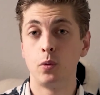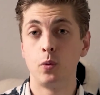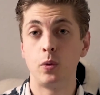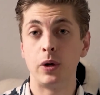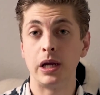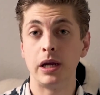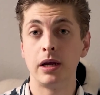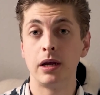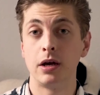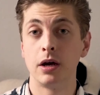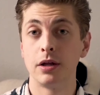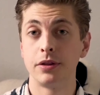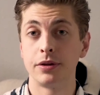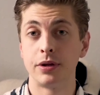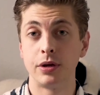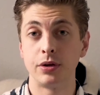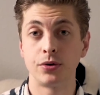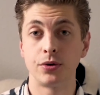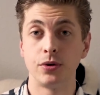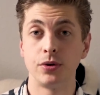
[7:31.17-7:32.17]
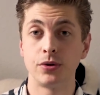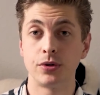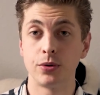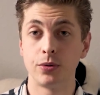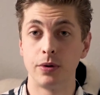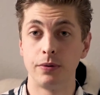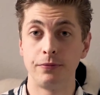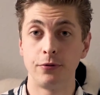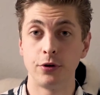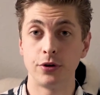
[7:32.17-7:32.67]
we got introduced
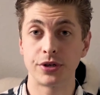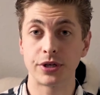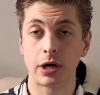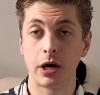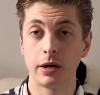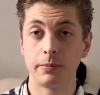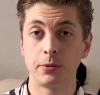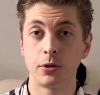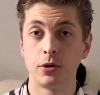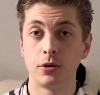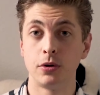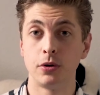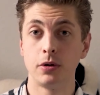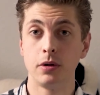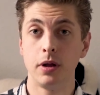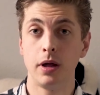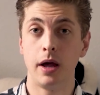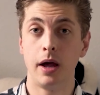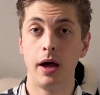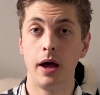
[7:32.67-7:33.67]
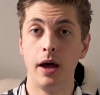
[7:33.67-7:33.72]
to our first Skype call.